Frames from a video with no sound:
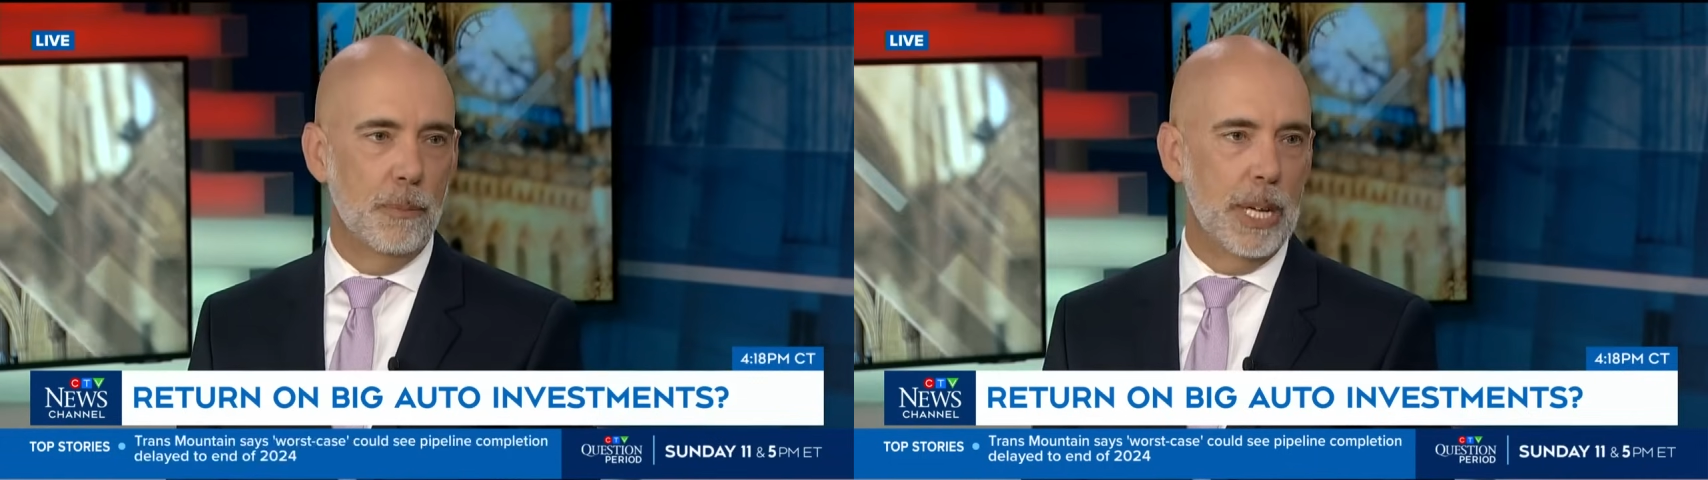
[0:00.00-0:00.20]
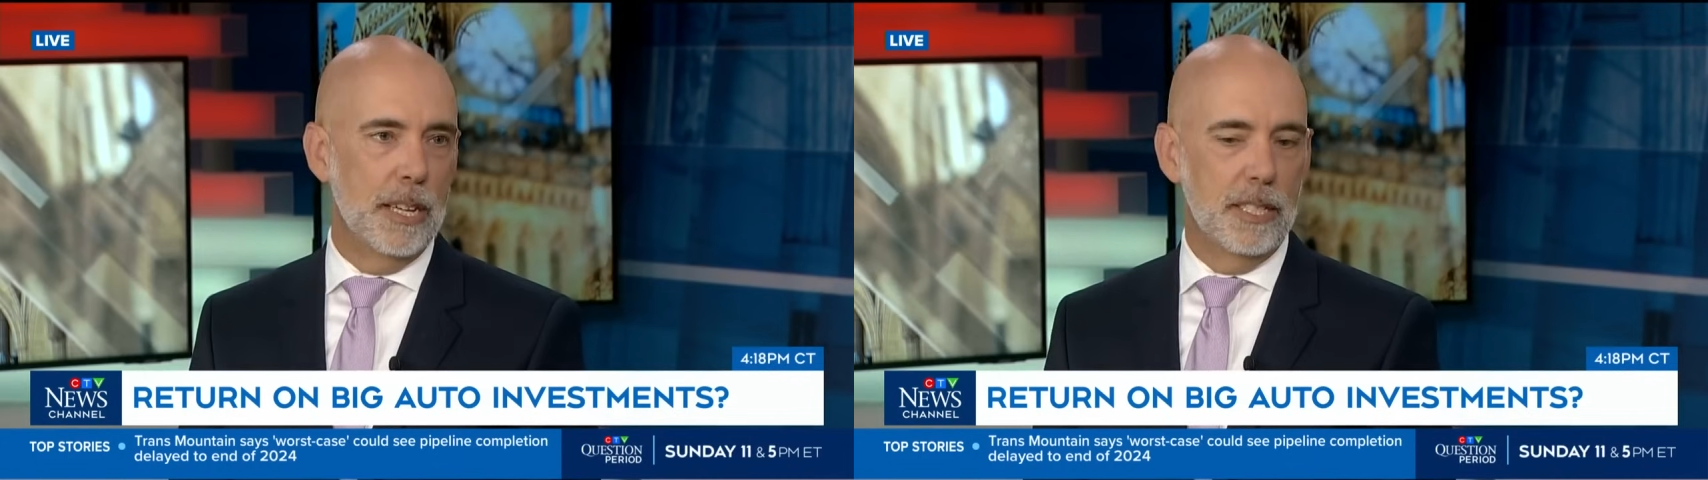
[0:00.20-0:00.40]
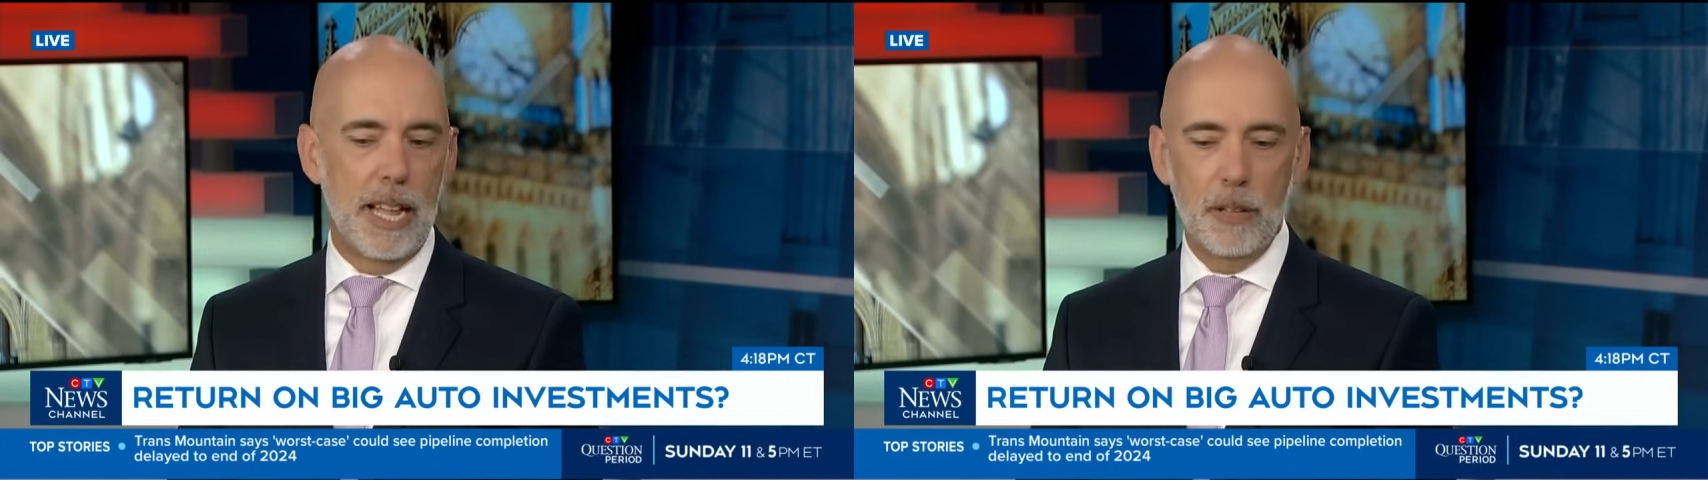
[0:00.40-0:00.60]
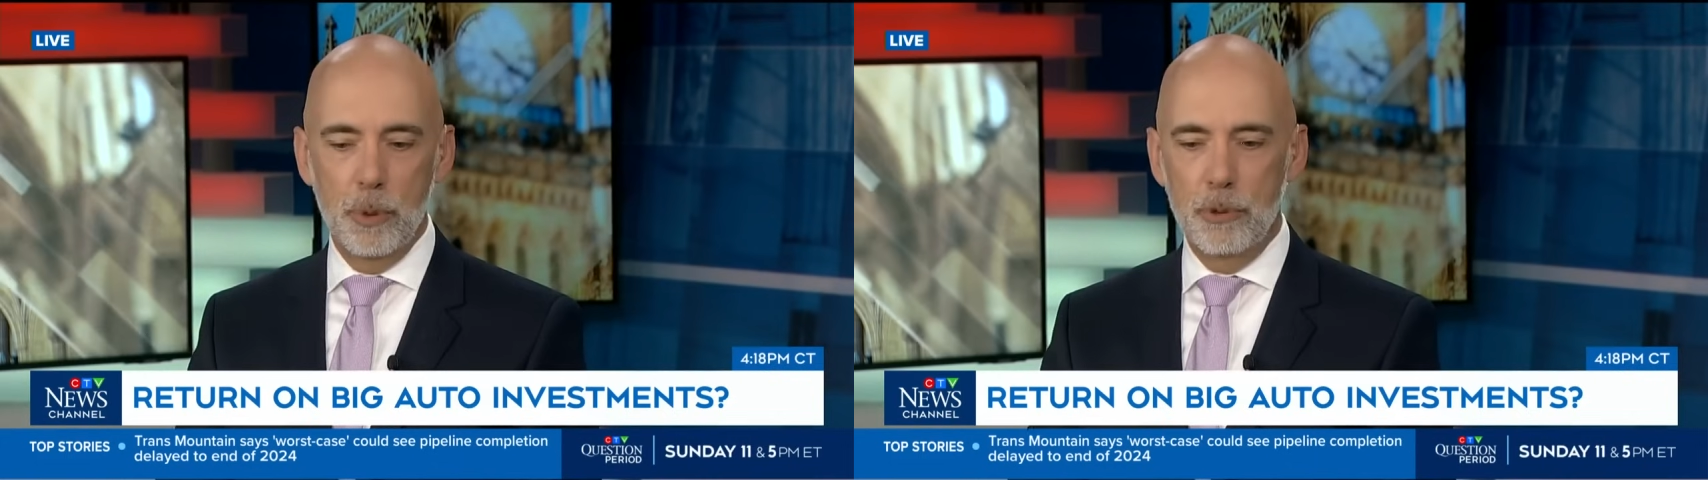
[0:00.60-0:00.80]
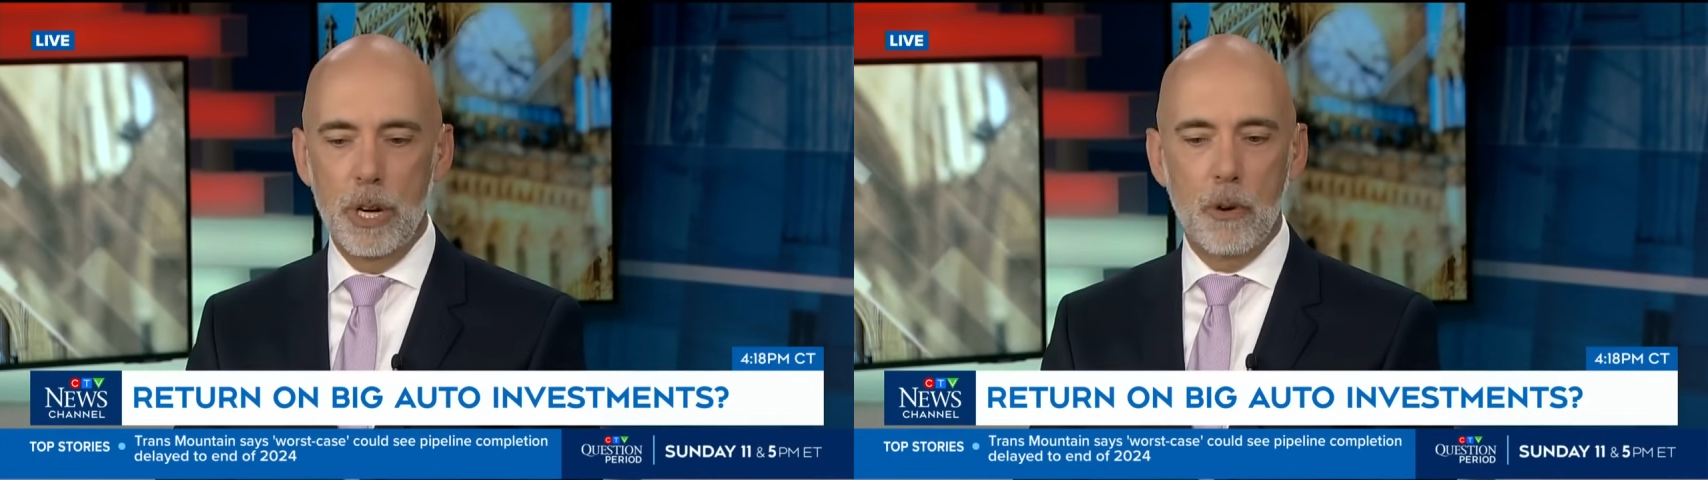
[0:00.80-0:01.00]
because that
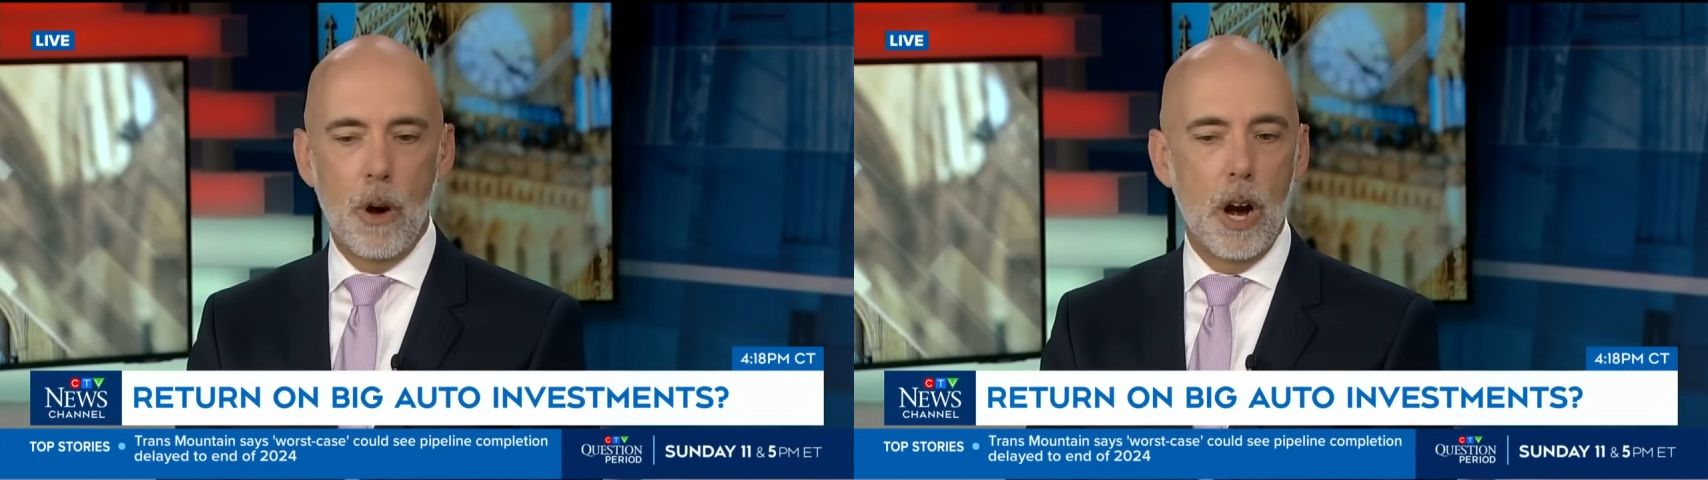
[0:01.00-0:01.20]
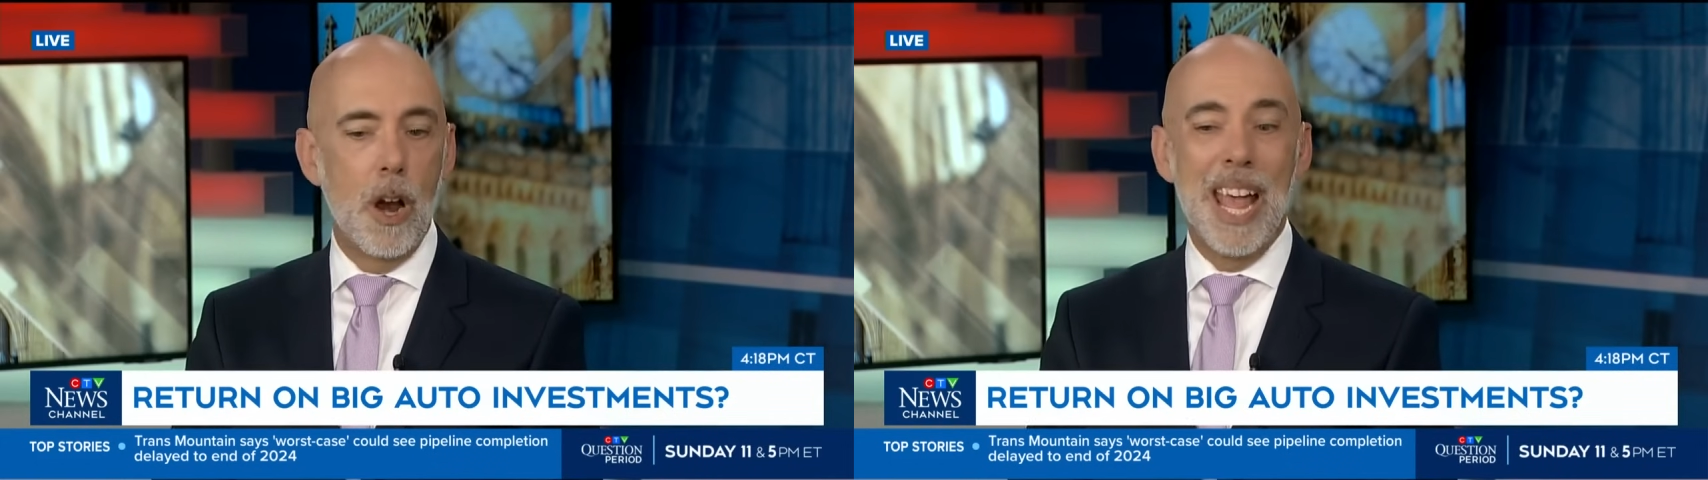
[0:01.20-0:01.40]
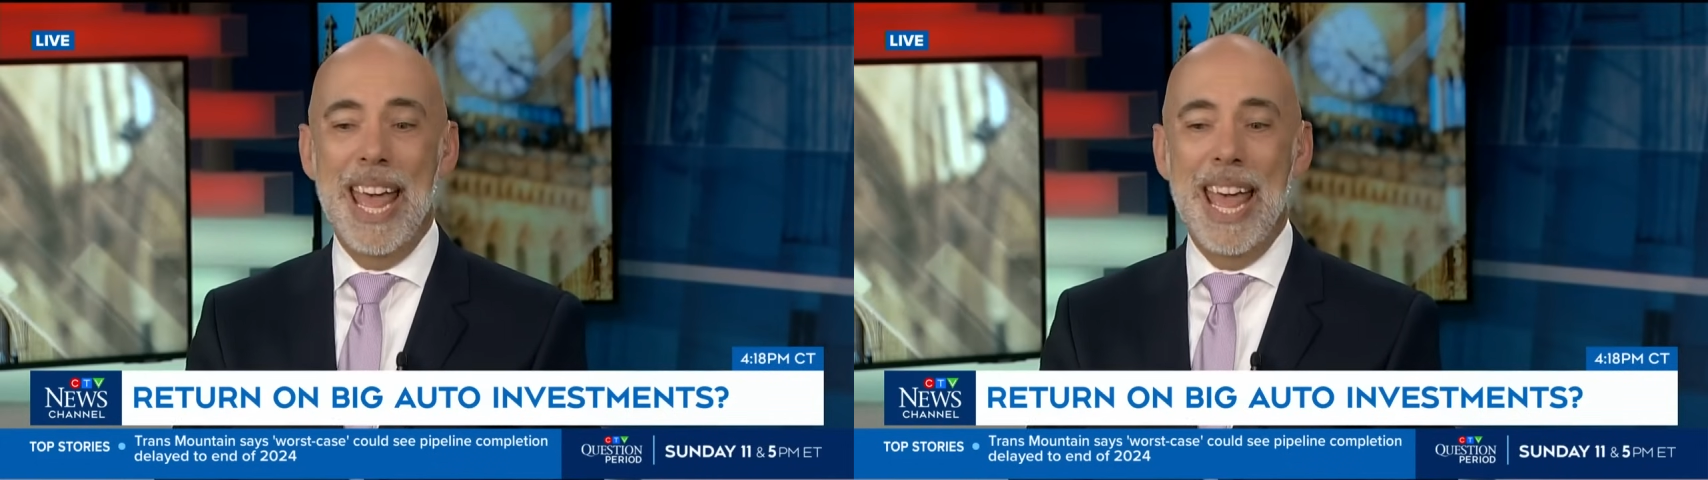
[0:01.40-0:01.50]
would require